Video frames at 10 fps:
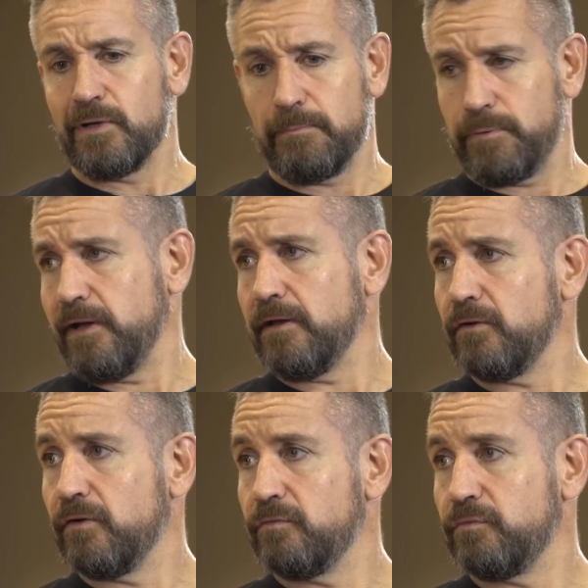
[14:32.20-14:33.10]
proud
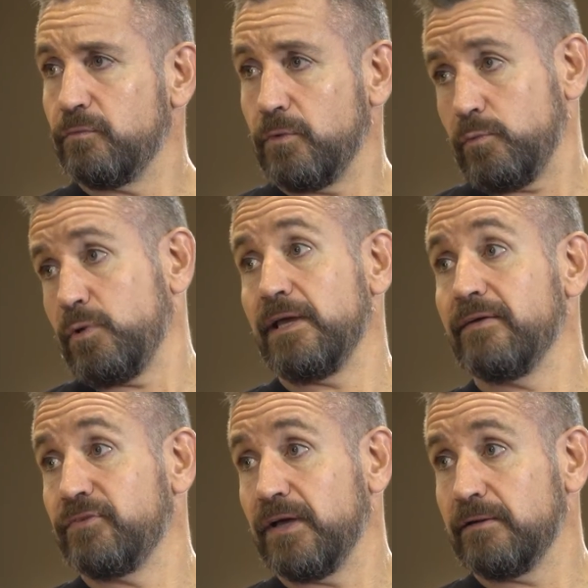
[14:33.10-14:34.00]
of what we
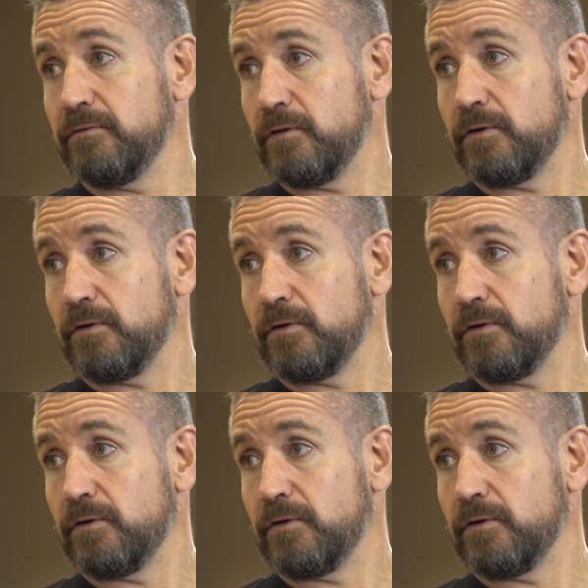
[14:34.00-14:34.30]
have done,